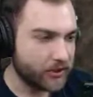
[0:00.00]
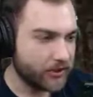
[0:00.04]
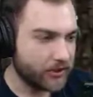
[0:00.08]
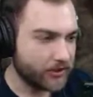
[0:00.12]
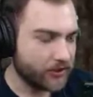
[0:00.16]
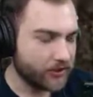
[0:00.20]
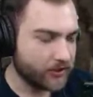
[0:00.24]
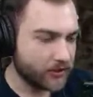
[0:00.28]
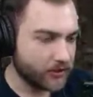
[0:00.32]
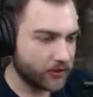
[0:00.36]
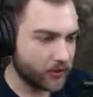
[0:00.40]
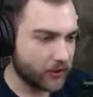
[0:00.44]

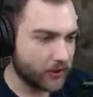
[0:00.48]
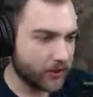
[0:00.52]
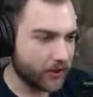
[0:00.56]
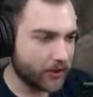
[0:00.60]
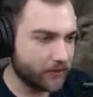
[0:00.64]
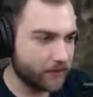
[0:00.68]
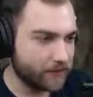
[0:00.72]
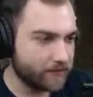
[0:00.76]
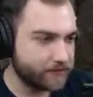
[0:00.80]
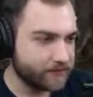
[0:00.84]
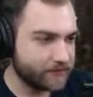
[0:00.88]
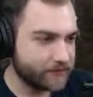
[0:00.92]

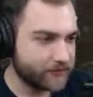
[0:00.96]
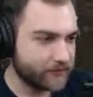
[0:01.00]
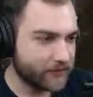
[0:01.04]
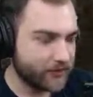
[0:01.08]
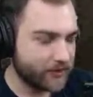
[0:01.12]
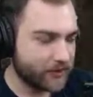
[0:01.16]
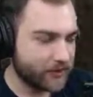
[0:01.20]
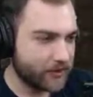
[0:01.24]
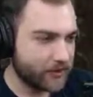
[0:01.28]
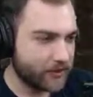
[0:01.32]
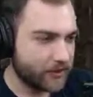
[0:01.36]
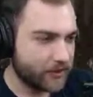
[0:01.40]
So
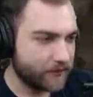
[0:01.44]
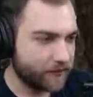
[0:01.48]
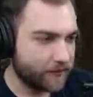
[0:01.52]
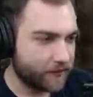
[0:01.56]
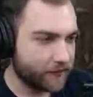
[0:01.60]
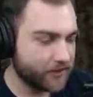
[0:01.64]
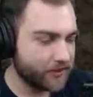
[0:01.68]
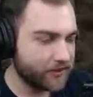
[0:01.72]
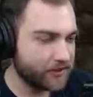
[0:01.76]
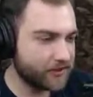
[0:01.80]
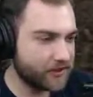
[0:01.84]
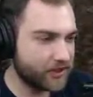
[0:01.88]
for
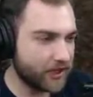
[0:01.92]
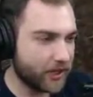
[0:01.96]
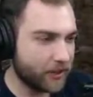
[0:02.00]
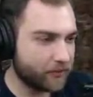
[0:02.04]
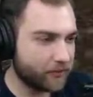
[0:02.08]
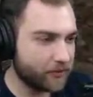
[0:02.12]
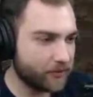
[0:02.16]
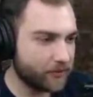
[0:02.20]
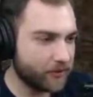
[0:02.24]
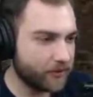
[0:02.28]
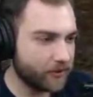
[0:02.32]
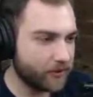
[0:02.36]
this
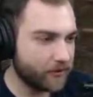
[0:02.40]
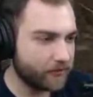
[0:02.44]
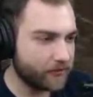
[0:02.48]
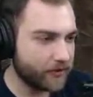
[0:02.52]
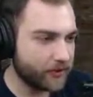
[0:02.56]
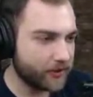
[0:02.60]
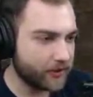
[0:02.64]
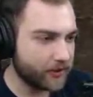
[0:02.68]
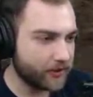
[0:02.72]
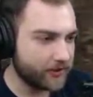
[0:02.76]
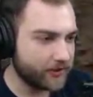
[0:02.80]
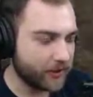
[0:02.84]
chapter of
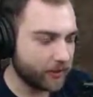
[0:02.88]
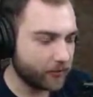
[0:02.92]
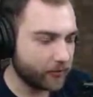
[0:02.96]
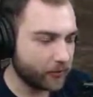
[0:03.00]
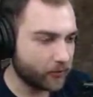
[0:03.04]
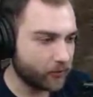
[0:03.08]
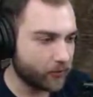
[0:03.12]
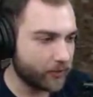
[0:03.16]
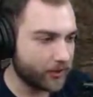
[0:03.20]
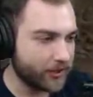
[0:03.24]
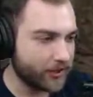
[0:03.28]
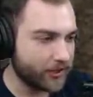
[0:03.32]
the separate
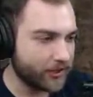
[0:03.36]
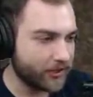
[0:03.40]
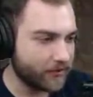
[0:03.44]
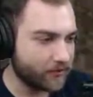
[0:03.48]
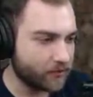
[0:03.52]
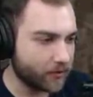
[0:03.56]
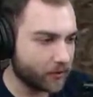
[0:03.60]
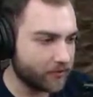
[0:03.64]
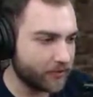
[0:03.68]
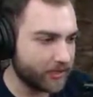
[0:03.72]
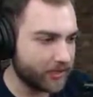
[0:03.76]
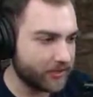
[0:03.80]
ways,
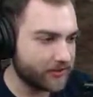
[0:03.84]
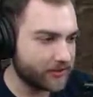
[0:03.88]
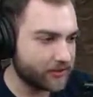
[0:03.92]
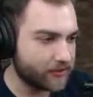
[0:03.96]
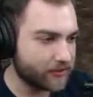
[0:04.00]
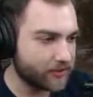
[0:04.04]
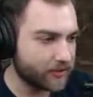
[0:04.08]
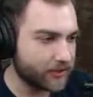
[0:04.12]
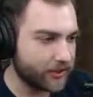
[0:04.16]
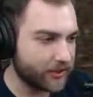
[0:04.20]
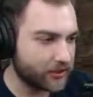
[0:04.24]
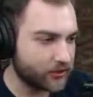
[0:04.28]
we're
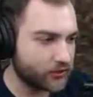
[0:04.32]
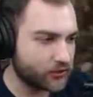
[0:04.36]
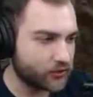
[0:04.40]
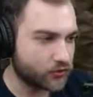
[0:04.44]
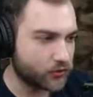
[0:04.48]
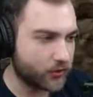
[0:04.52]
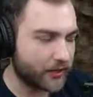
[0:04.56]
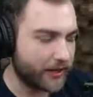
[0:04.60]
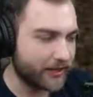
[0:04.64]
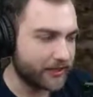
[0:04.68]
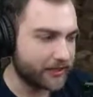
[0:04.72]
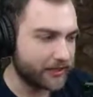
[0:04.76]
basically like
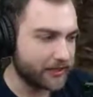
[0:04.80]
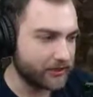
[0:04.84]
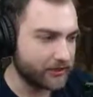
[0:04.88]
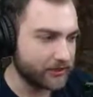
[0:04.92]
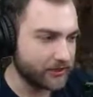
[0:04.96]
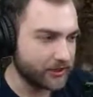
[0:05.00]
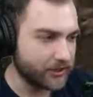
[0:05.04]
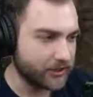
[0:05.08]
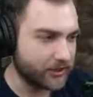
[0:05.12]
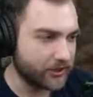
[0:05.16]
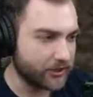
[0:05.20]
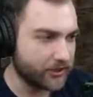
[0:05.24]
tracking
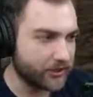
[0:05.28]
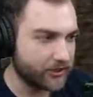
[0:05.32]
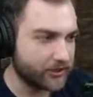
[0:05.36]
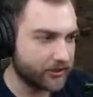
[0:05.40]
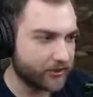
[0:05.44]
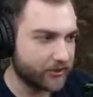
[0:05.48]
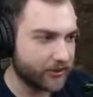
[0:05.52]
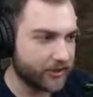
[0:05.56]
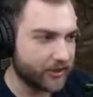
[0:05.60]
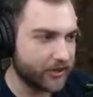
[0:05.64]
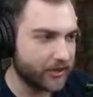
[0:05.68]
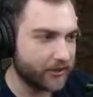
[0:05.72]
Leon
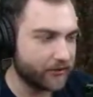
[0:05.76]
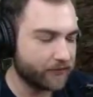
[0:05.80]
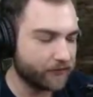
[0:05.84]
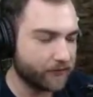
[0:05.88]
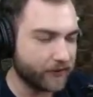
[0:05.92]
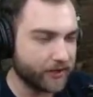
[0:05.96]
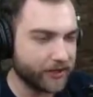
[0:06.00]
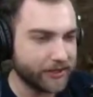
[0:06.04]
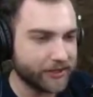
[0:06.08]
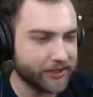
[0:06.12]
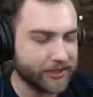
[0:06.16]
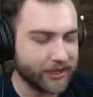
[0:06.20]
around,
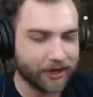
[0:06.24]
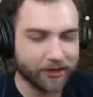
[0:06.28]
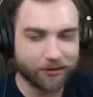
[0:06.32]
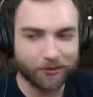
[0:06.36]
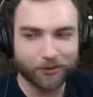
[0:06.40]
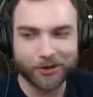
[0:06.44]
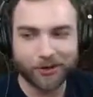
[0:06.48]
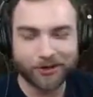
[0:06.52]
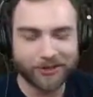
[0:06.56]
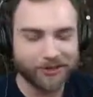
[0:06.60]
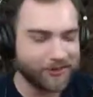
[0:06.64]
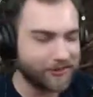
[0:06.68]
finding out
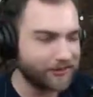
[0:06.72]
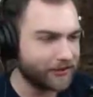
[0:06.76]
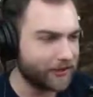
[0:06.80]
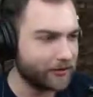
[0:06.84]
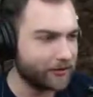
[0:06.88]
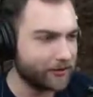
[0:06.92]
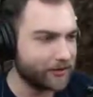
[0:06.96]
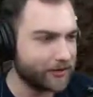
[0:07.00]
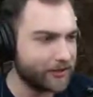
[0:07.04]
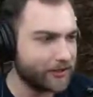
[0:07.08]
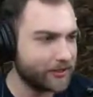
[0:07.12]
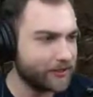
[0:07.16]
where he's
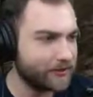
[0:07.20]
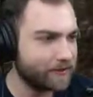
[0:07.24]
going.